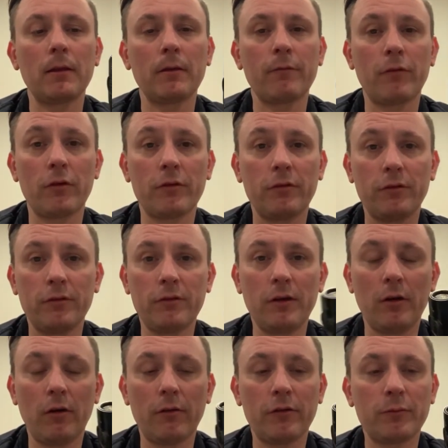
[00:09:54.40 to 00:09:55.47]
versus
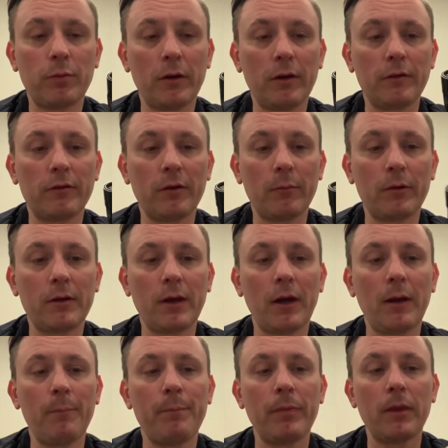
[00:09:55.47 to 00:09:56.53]
the spring and
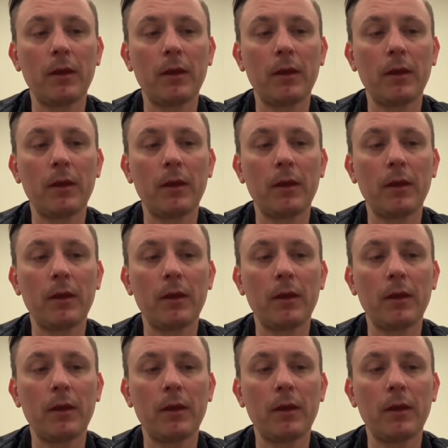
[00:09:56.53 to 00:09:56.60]
summertime.